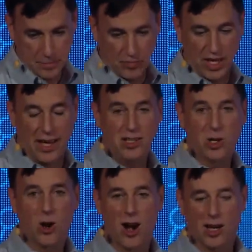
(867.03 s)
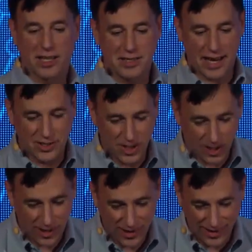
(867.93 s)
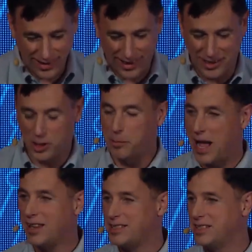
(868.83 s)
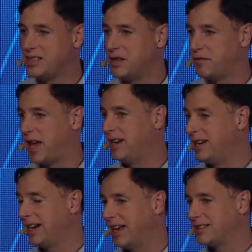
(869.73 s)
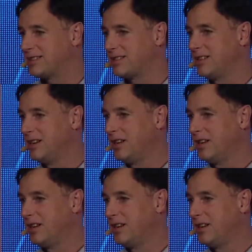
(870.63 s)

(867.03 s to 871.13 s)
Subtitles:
Can your architecture and your policies defend against